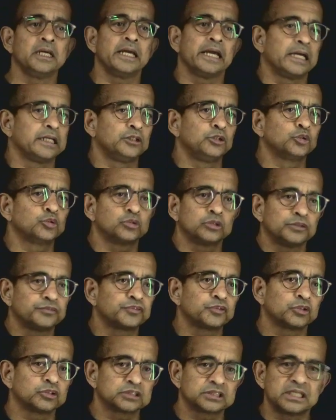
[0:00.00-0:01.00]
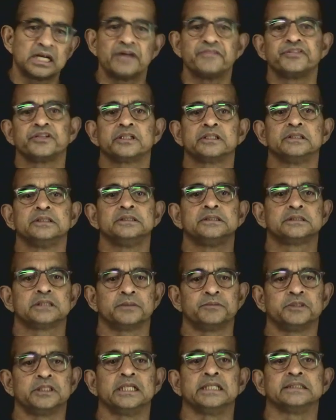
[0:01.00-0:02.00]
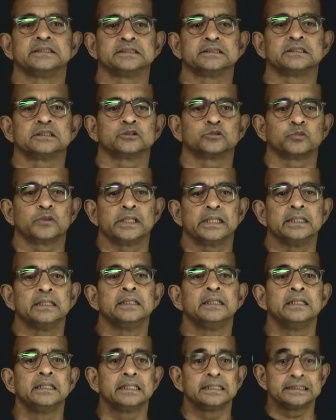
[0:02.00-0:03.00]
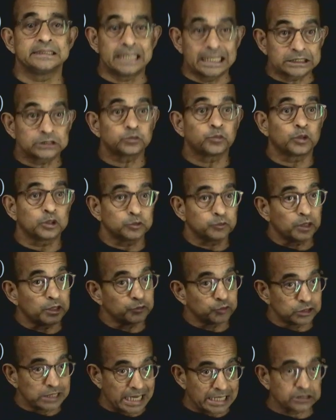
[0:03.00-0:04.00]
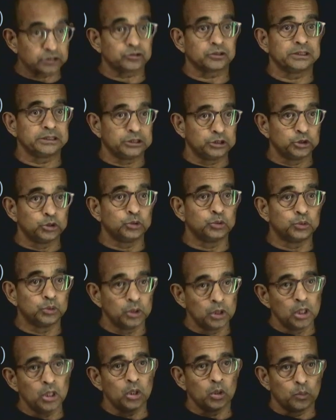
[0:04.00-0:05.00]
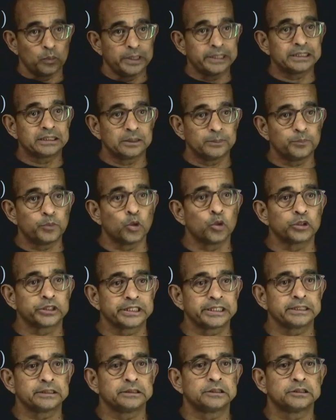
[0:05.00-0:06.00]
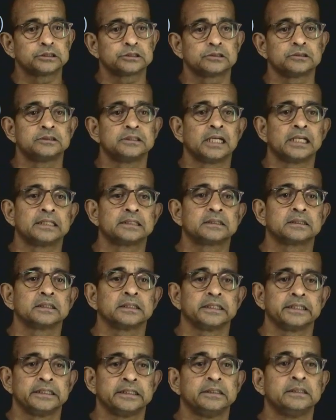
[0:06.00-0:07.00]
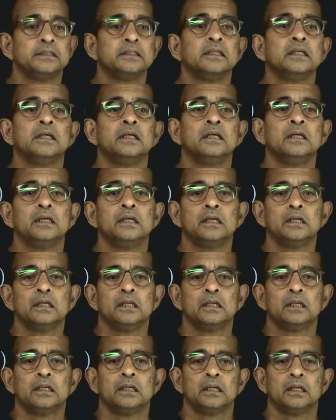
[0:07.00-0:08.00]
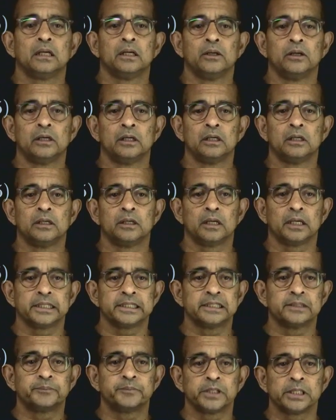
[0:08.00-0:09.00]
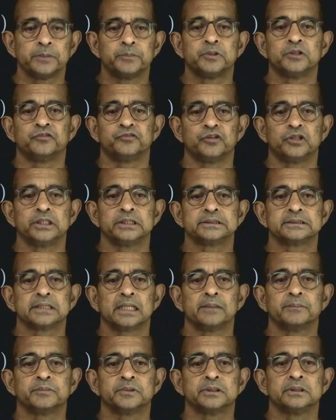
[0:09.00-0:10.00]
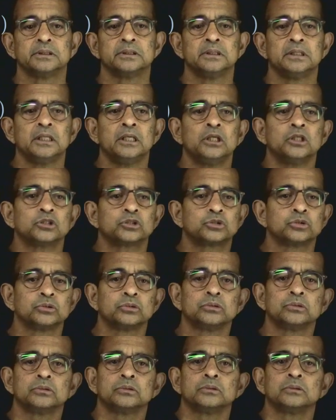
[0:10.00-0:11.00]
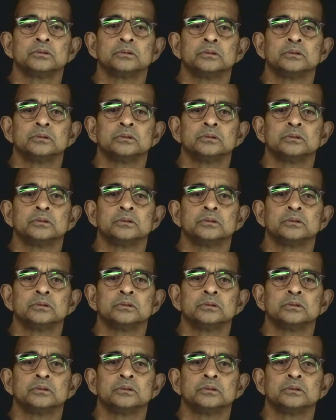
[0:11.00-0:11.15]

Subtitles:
and you could of course graphically summarize it as well. That's what one would actually do when reporting this result in a paper, for example. So